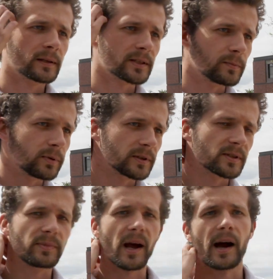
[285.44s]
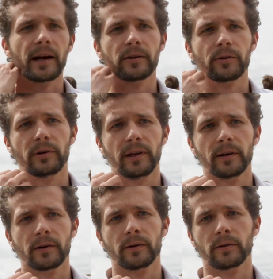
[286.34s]
She pulls it behind her
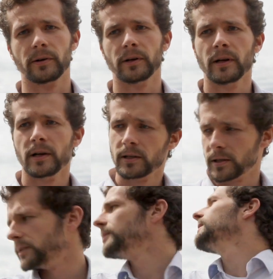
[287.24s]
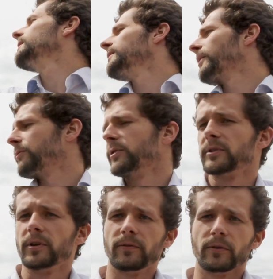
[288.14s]
ear, or she throws
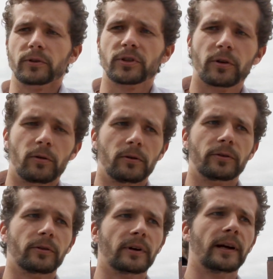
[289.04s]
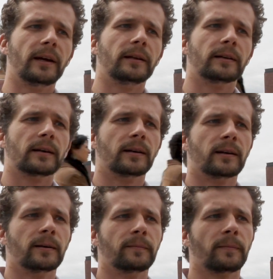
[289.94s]
it over her shoulder, and
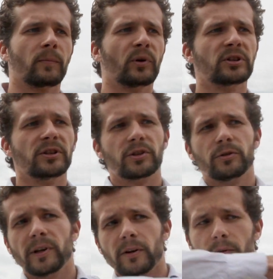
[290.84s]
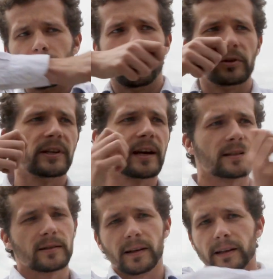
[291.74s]
when she's shooting her bow she
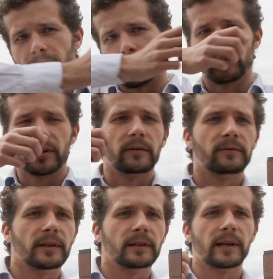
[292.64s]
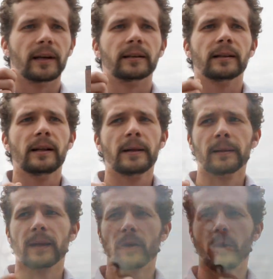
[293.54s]
has to like get rid of it, and like